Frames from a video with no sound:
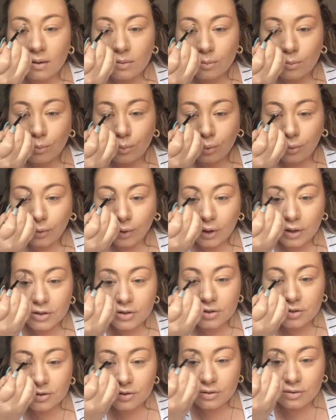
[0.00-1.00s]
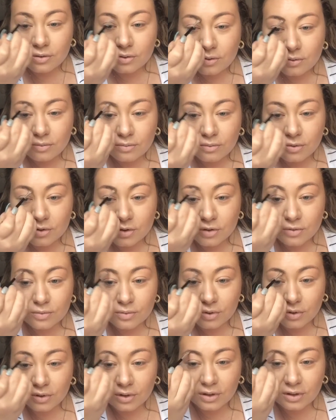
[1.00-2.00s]
brush, which is
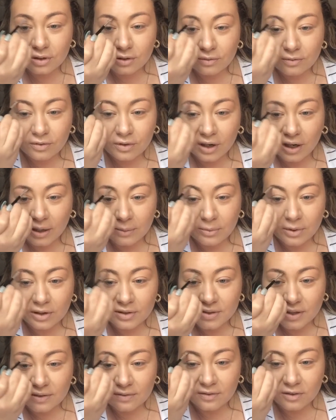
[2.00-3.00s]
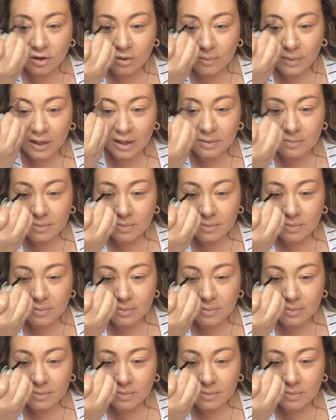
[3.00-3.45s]
really good for eyebrows, I feel, in my